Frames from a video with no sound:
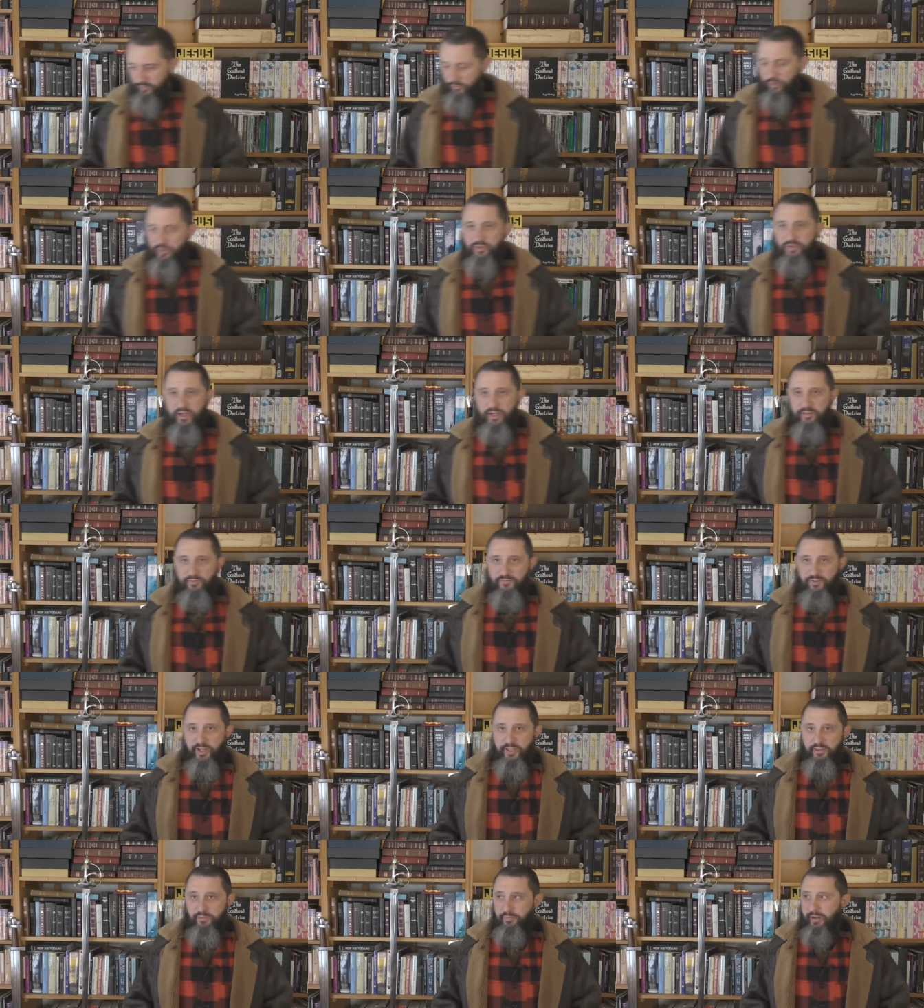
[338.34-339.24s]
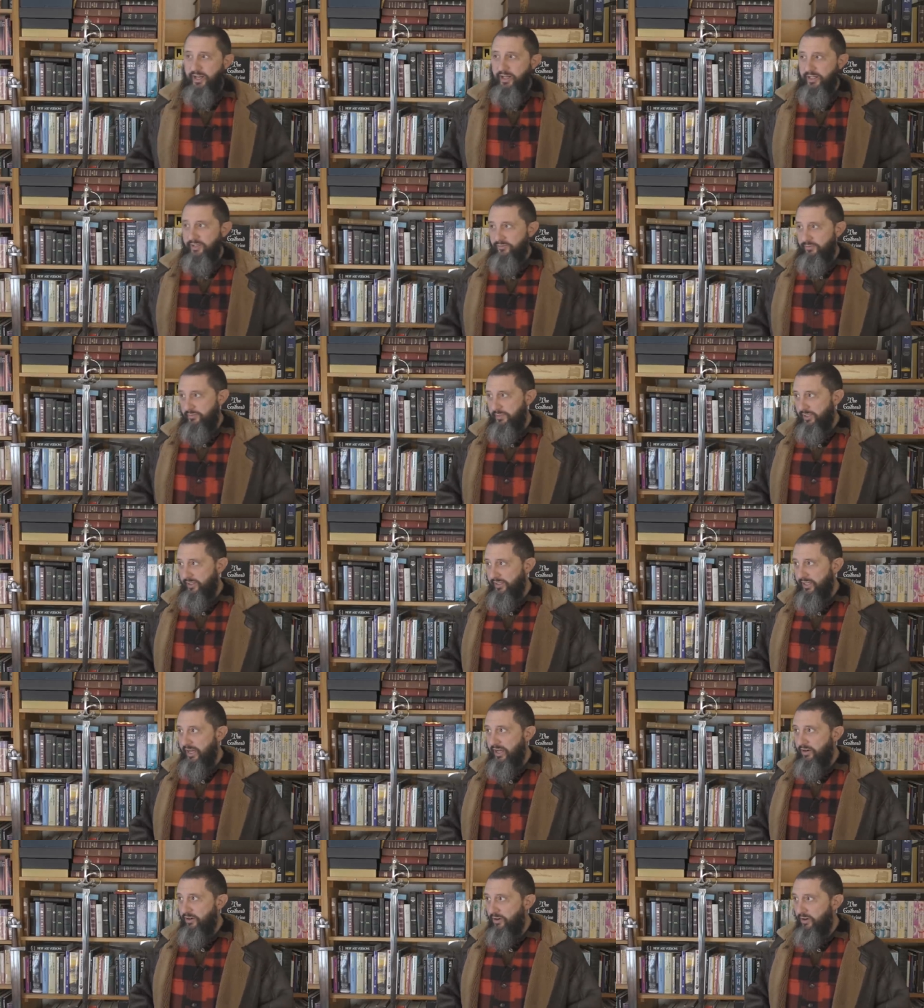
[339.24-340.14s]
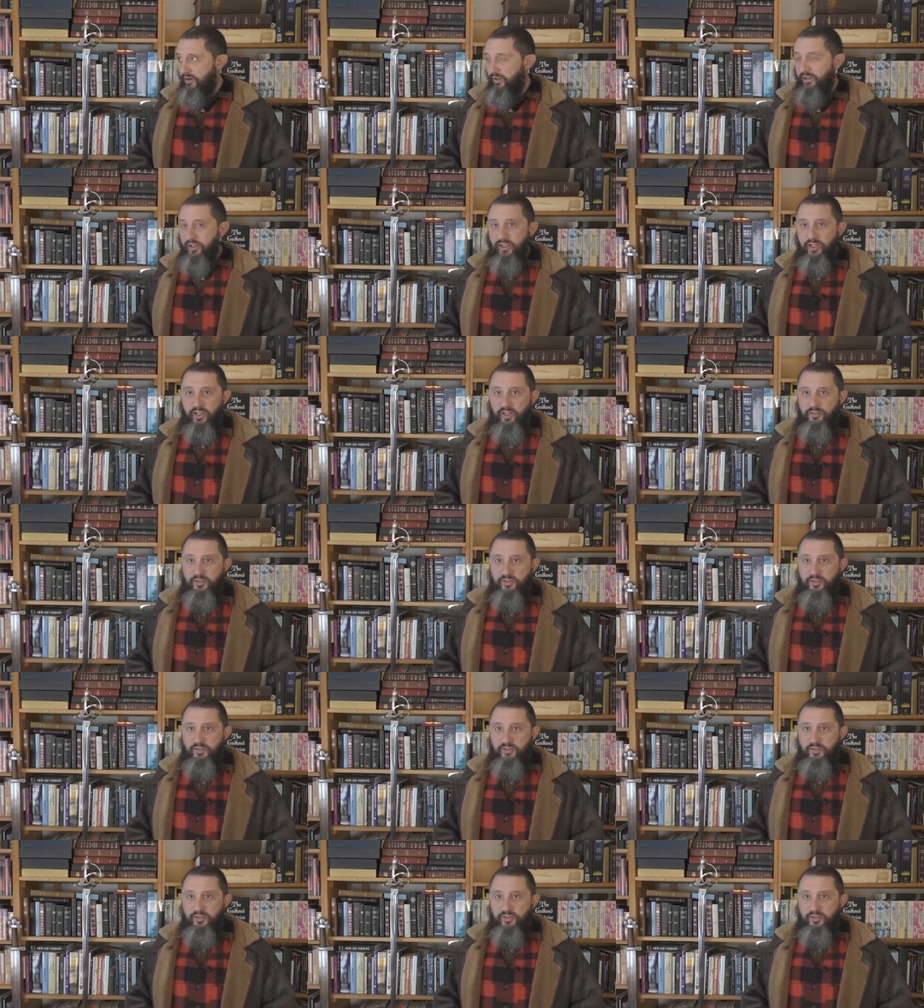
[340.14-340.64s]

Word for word: We tried to find the body of Amelia Earhart.